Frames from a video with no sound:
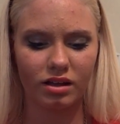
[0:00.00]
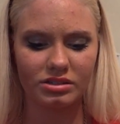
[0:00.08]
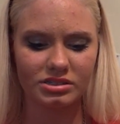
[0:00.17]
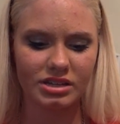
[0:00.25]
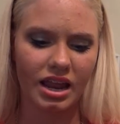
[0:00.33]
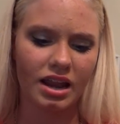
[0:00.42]

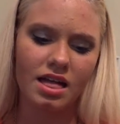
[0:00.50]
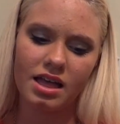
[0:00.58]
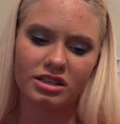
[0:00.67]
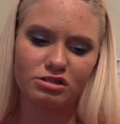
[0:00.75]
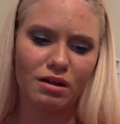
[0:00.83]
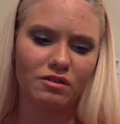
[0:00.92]
stain.
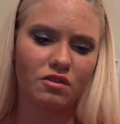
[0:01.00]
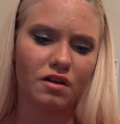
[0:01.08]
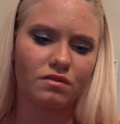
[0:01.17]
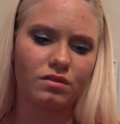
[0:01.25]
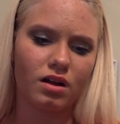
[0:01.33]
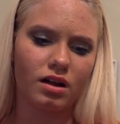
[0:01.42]
It's by
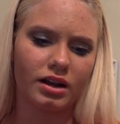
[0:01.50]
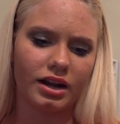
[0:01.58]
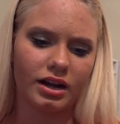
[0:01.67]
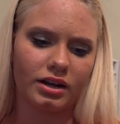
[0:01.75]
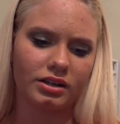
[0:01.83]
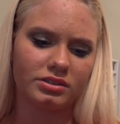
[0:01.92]
Revlon,
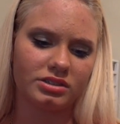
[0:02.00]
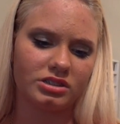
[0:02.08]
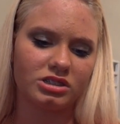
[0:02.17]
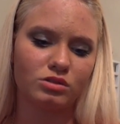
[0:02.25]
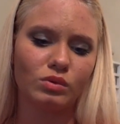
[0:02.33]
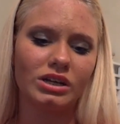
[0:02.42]
and it's in
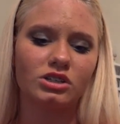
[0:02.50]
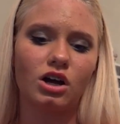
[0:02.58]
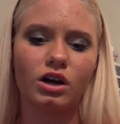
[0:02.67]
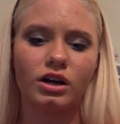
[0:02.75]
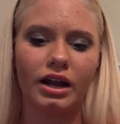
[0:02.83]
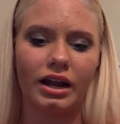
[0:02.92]
Sweet
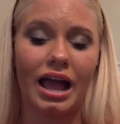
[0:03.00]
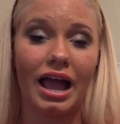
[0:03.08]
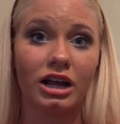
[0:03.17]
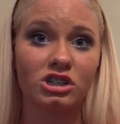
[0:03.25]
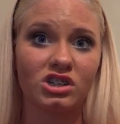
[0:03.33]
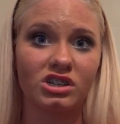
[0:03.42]
Tart, and I
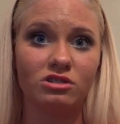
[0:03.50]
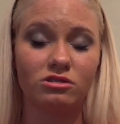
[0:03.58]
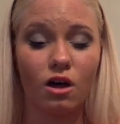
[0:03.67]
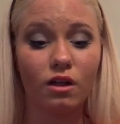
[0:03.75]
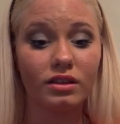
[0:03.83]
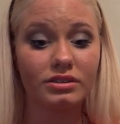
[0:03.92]
actually use
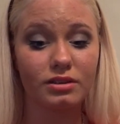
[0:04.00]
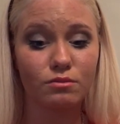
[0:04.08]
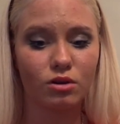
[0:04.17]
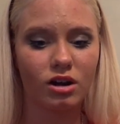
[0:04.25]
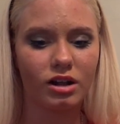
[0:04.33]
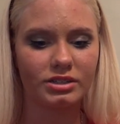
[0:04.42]
all these
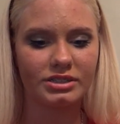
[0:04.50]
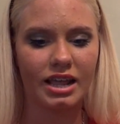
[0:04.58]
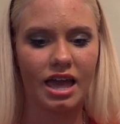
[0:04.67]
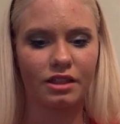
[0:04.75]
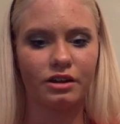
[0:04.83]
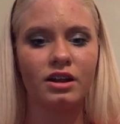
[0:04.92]
lip products
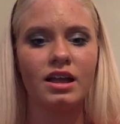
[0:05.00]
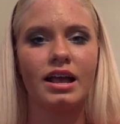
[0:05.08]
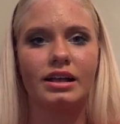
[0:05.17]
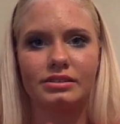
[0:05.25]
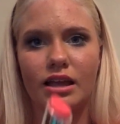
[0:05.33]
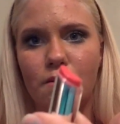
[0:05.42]
together.
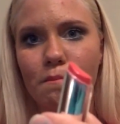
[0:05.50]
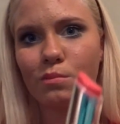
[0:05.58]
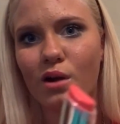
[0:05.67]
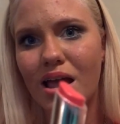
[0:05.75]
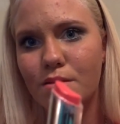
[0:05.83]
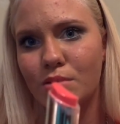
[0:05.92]
It's like a
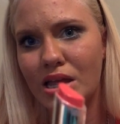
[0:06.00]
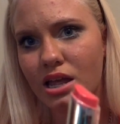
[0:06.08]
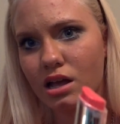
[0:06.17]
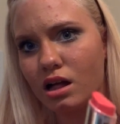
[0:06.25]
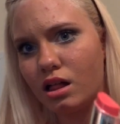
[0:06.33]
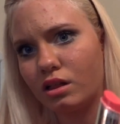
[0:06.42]
bright
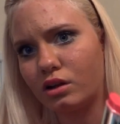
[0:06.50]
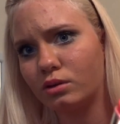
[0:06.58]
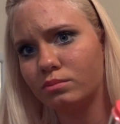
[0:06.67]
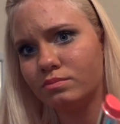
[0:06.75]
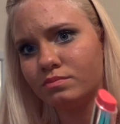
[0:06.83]
pink color.